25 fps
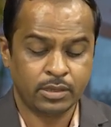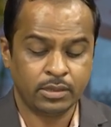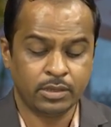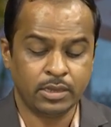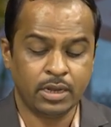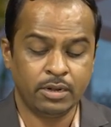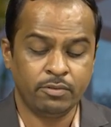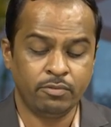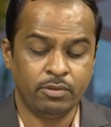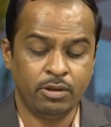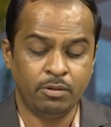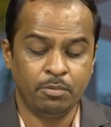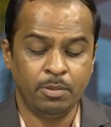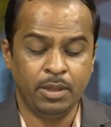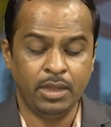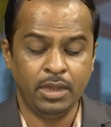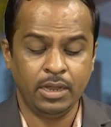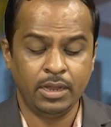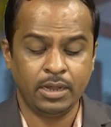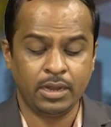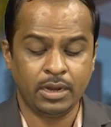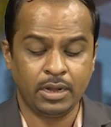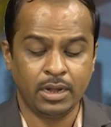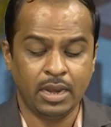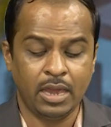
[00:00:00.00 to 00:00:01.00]
That will be
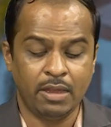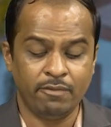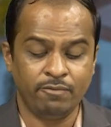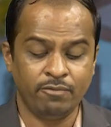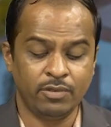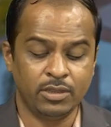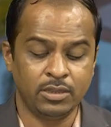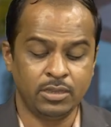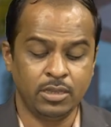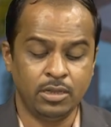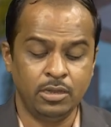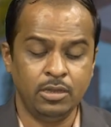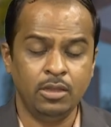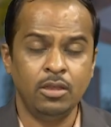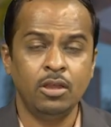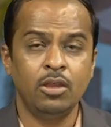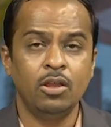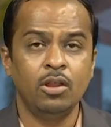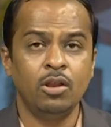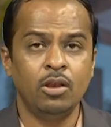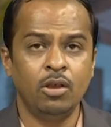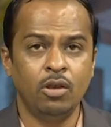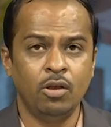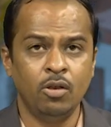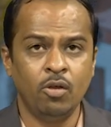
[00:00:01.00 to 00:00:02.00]
clamped with the
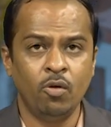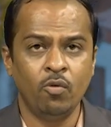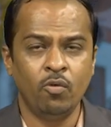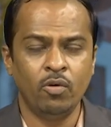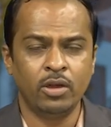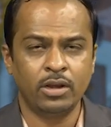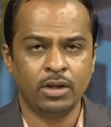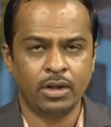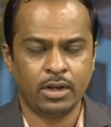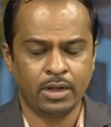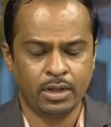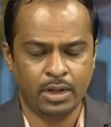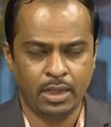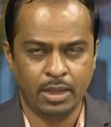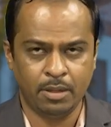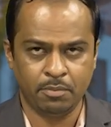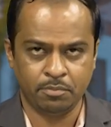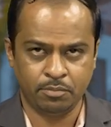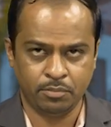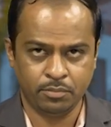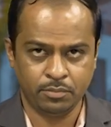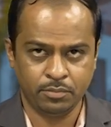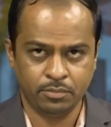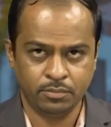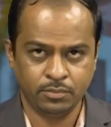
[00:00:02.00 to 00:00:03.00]
lower
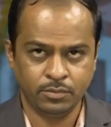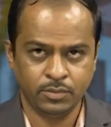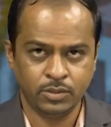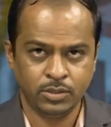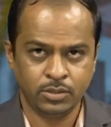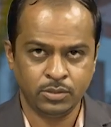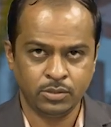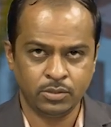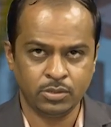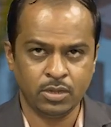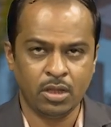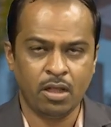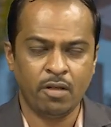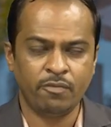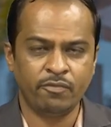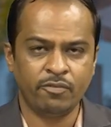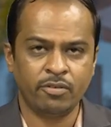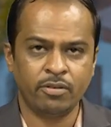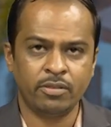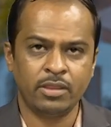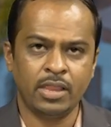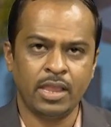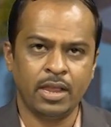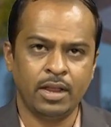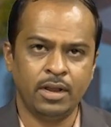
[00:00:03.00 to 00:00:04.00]
clamp. So
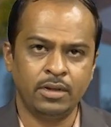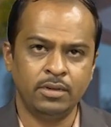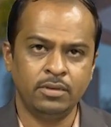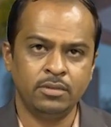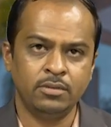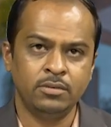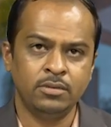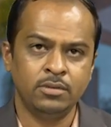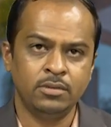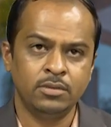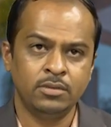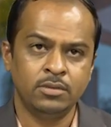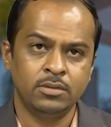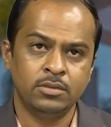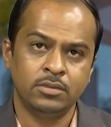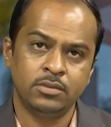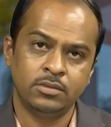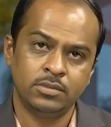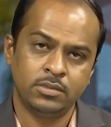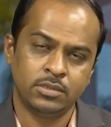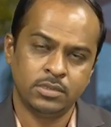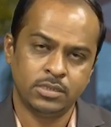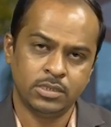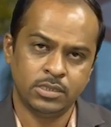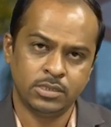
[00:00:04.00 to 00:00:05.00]
after that,
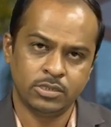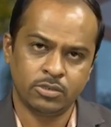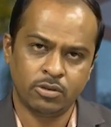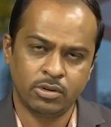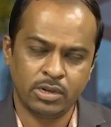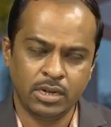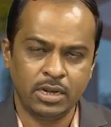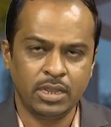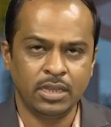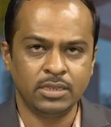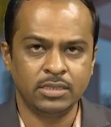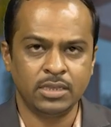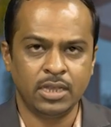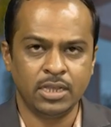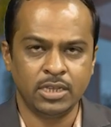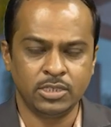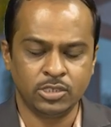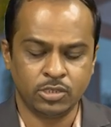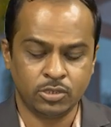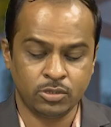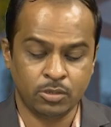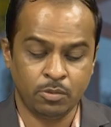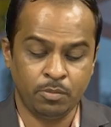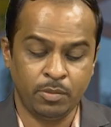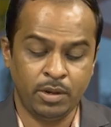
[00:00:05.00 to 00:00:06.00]
rotating the
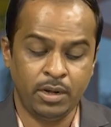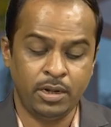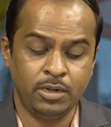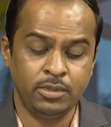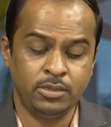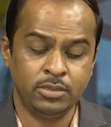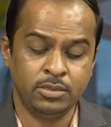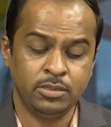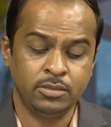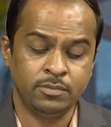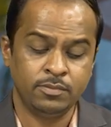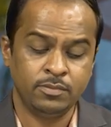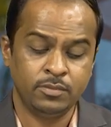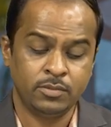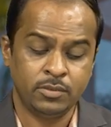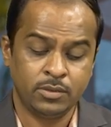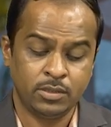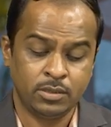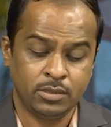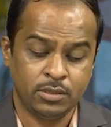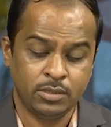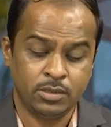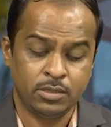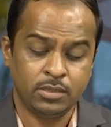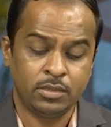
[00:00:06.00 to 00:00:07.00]
instrument,
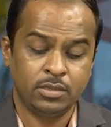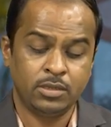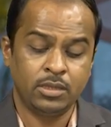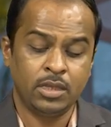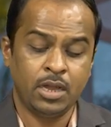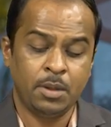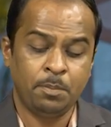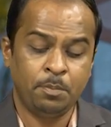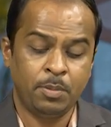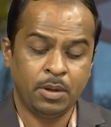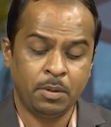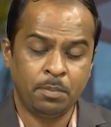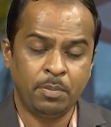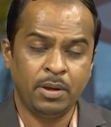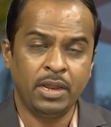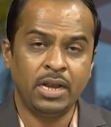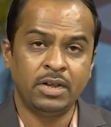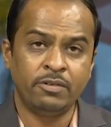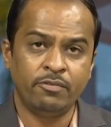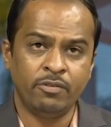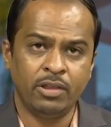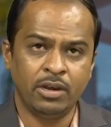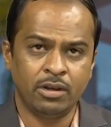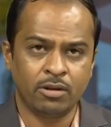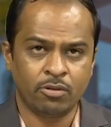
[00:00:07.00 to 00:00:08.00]
the upper
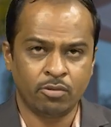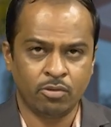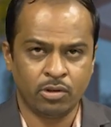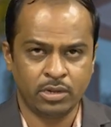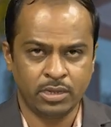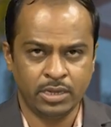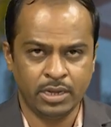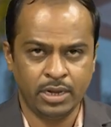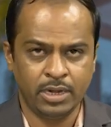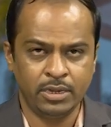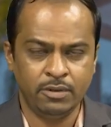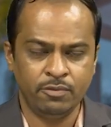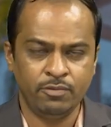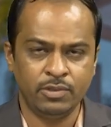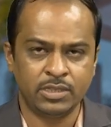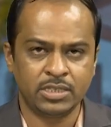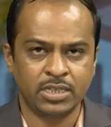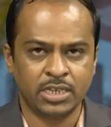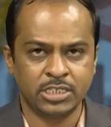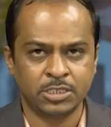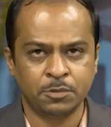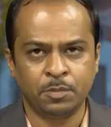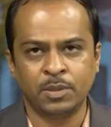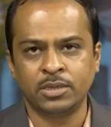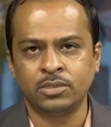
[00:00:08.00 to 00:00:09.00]
plate will rotate with
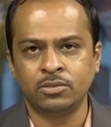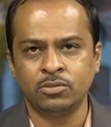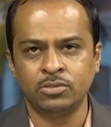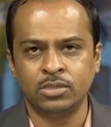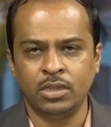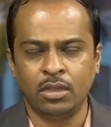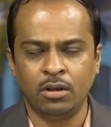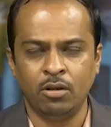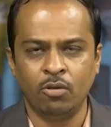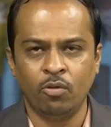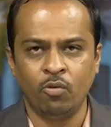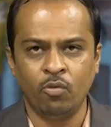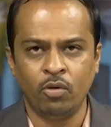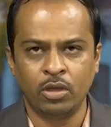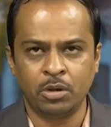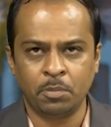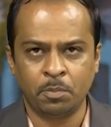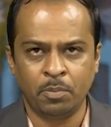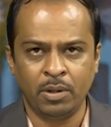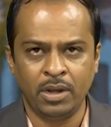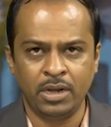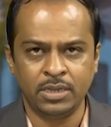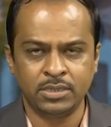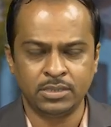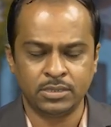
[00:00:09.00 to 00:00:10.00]
respect to the lower
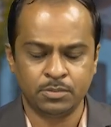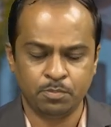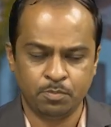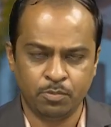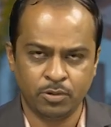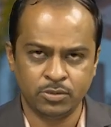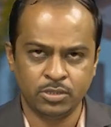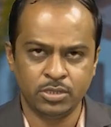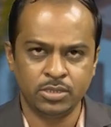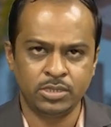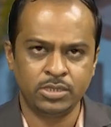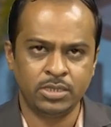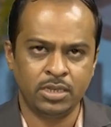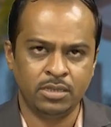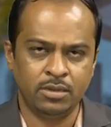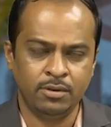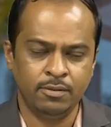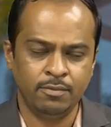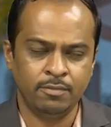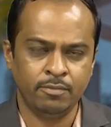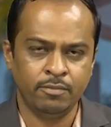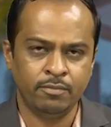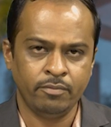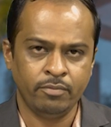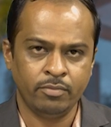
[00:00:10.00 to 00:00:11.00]
plate's
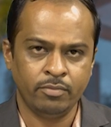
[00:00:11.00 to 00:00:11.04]
position.